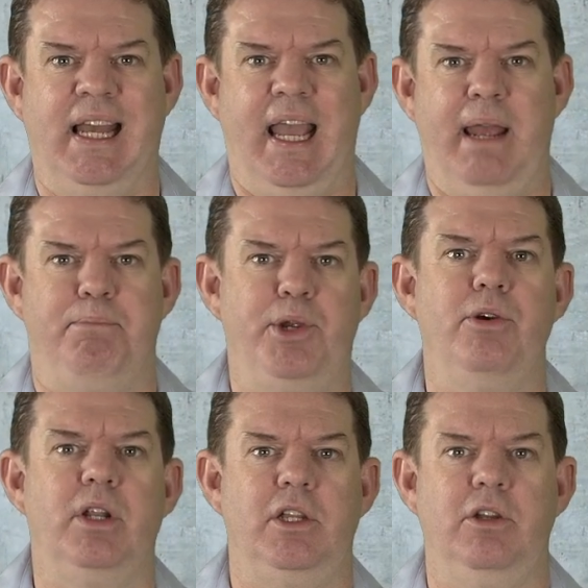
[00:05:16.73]
and
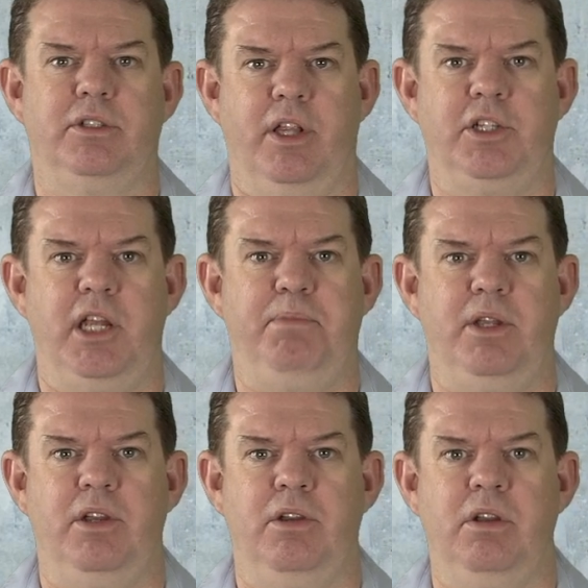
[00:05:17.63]
purely use the
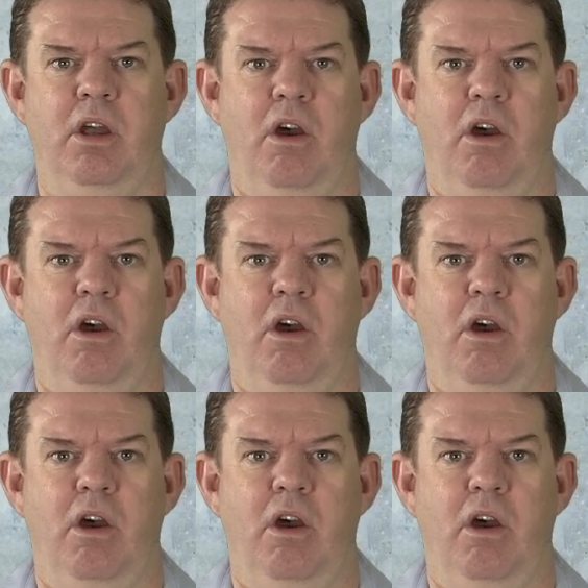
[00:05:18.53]
GPU